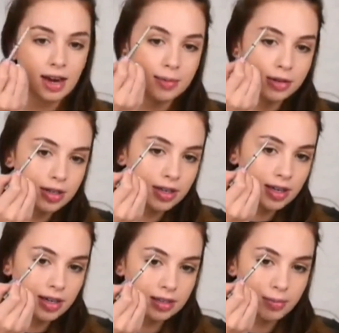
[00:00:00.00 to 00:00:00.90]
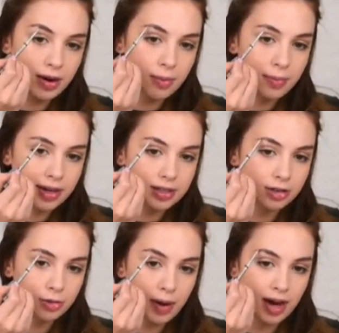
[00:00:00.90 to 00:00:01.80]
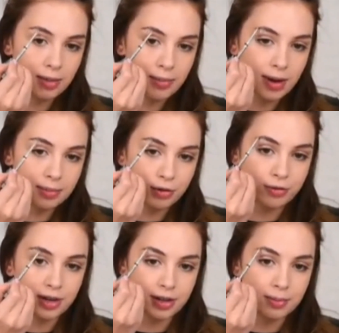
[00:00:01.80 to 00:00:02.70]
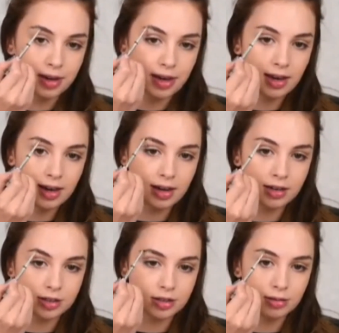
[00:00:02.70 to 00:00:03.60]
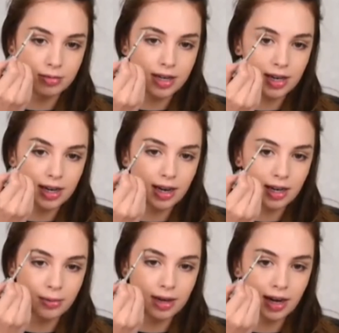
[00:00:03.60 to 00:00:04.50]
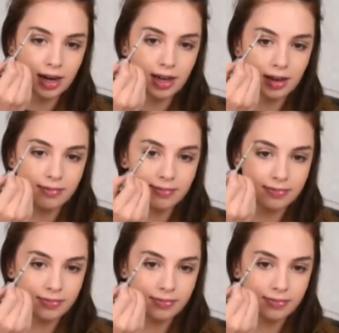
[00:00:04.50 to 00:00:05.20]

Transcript: And I'm using this brow pencil by the Balm to fill them in, just really quickly.